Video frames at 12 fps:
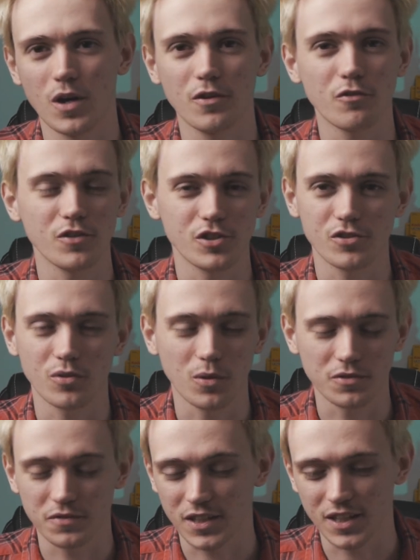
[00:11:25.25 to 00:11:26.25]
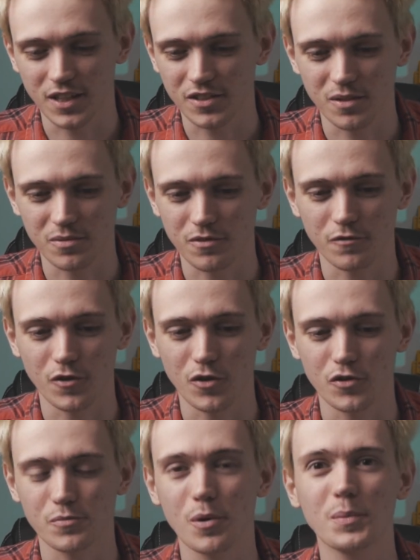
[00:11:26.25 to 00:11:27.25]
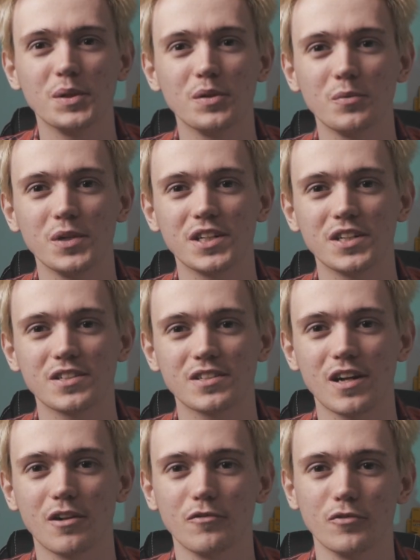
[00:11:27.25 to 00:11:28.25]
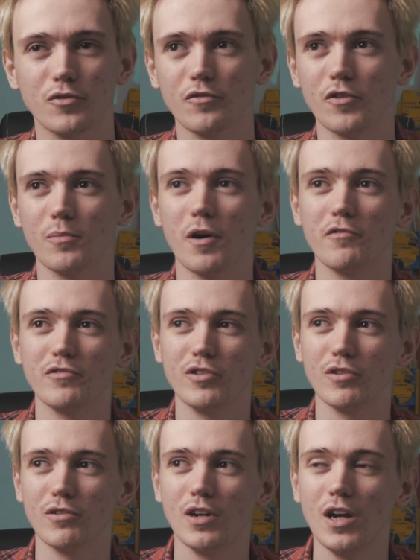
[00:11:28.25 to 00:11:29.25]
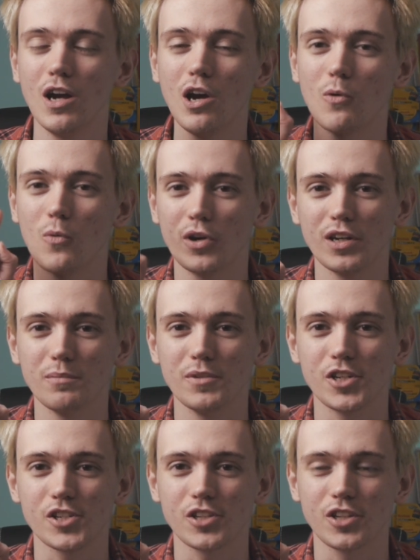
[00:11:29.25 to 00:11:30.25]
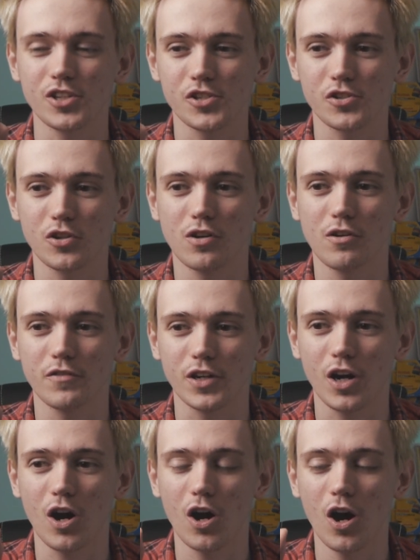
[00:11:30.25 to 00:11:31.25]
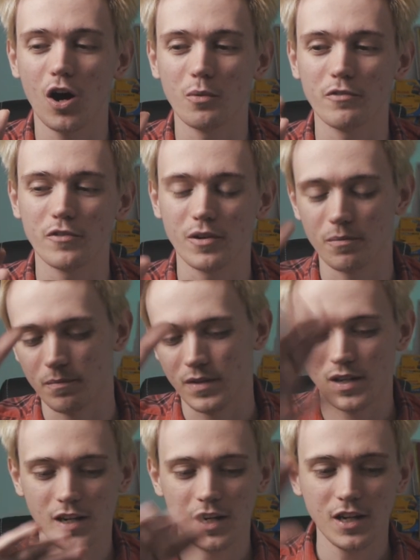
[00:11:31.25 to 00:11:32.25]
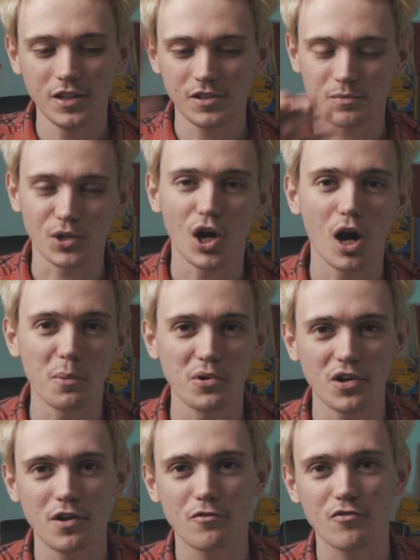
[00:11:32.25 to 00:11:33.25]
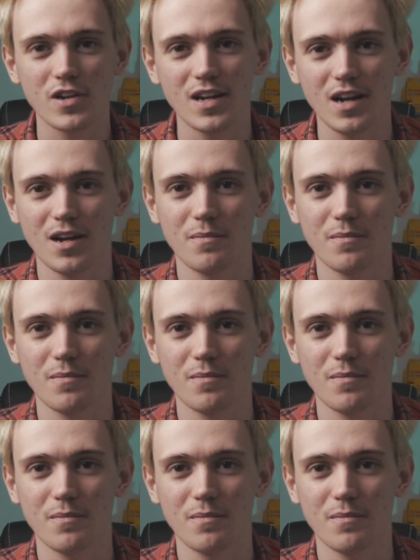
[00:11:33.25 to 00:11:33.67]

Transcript: I'm not really sure what I was thinking in terms of the photo. It's probably the weakest out of all of them, other than one image that I shot of a car with some cardboard over it.